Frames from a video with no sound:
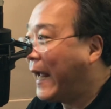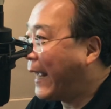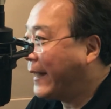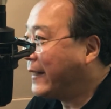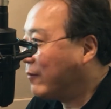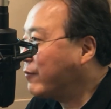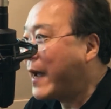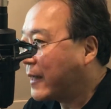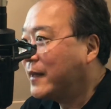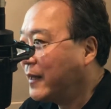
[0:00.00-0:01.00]
And in
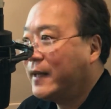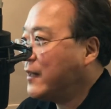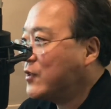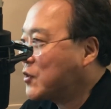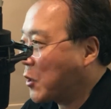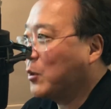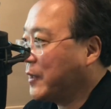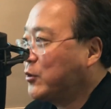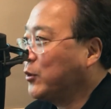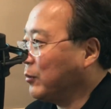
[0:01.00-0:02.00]
fact, it is
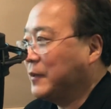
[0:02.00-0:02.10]
totally true.